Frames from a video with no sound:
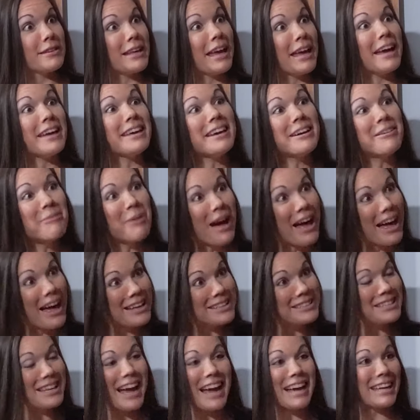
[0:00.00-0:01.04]
Yeah,
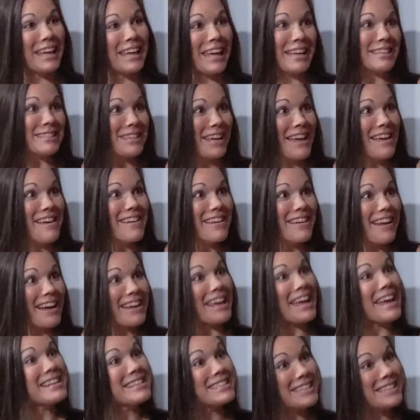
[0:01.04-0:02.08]
what? I can't say it.
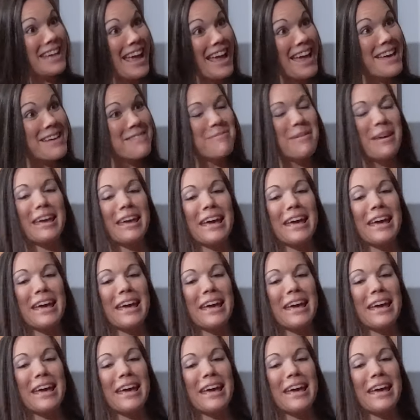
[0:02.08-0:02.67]
I can't say it